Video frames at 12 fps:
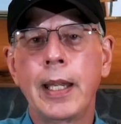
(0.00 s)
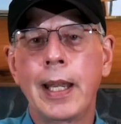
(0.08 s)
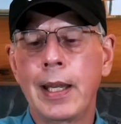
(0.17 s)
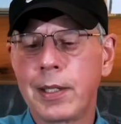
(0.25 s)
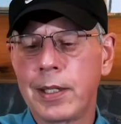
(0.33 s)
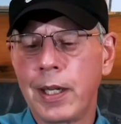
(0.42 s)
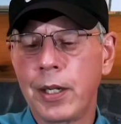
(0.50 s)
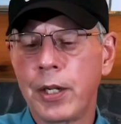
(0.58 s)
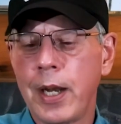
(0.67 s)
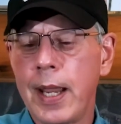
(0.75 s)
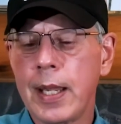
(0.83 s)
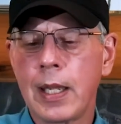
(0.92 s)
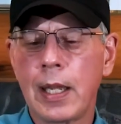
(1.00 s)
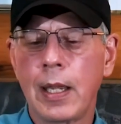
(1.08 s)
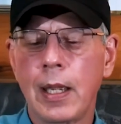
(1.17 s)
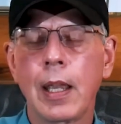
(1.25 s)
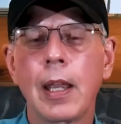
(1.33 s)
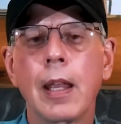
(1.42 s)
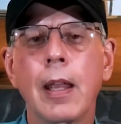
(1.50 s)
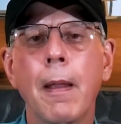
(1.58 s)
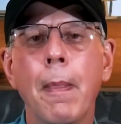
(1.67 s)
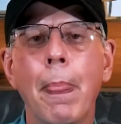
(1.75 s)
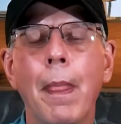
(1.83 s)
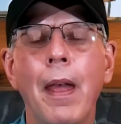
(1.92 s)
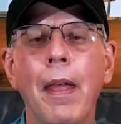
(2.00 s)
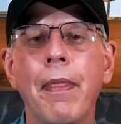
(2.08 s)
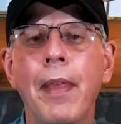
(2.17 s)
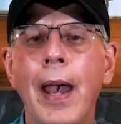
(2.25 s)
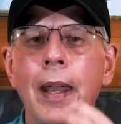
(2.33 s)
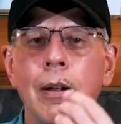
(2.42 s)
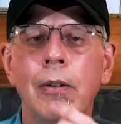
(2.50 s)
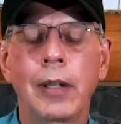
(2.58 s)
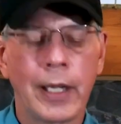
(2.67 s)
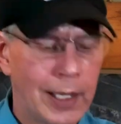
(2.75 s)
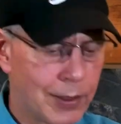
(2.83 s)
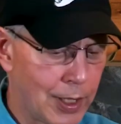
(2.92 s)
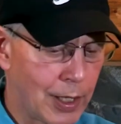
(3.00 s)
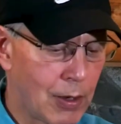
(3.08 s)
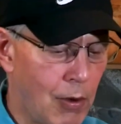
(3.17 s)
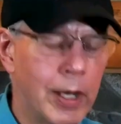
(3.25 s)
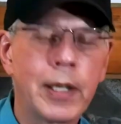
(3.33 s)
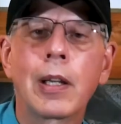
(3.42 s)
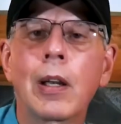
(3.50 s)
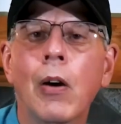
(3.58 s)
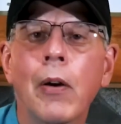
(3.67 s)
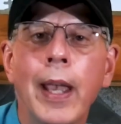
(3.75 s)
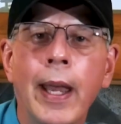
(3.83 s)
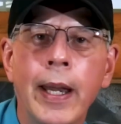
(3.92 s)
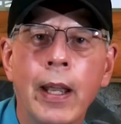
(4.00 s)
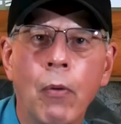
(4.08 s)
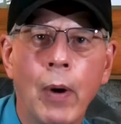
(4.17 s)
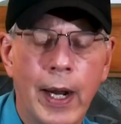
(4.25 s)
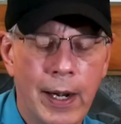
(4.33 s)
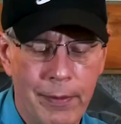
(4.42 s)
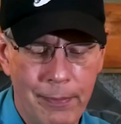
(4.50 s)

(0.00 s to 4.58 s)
against the shank. That hook isn't going to go anywhere.